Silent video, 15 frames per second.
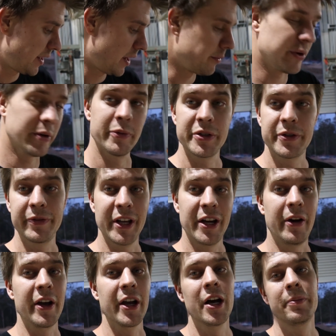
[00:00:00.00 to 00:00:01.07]
That one was
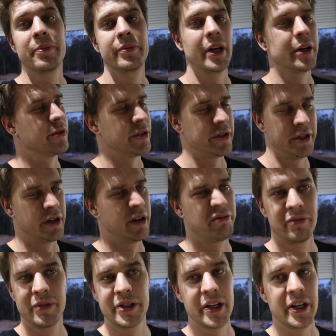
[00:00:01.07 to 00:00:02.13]
flaring up. That was, you know,
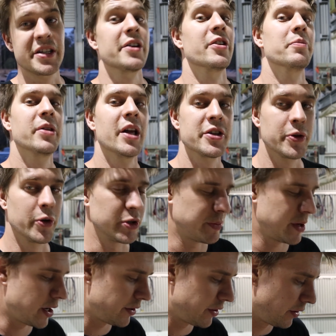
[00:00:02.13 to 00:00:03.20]
six hundred plus
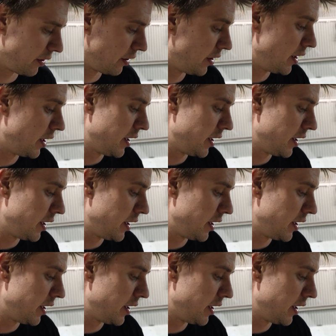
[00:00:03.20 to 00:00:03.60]
horsepower though.